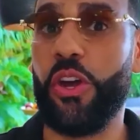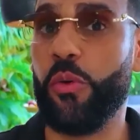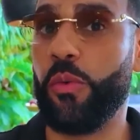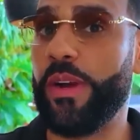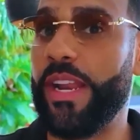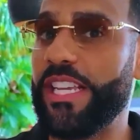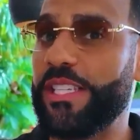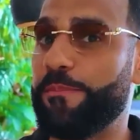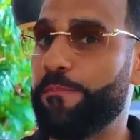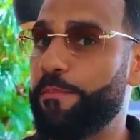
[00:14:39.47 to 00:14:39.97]

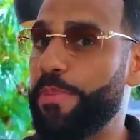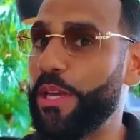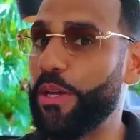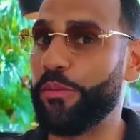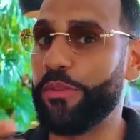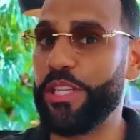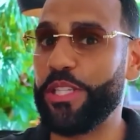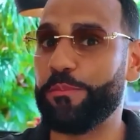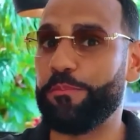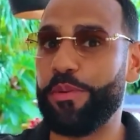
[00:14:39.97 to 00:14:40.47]
let's build
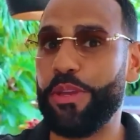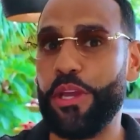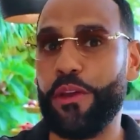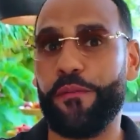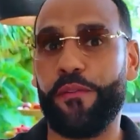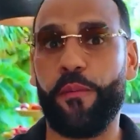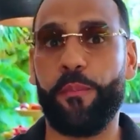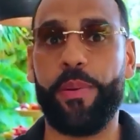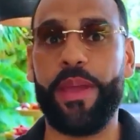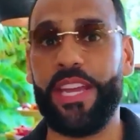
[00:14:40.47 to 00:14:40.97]
this
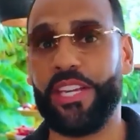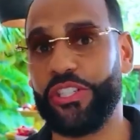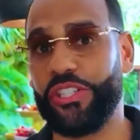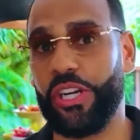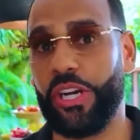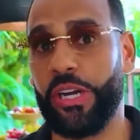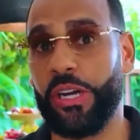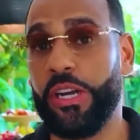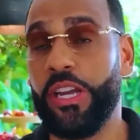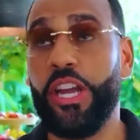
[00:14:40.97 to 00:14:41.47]
beautiful picture.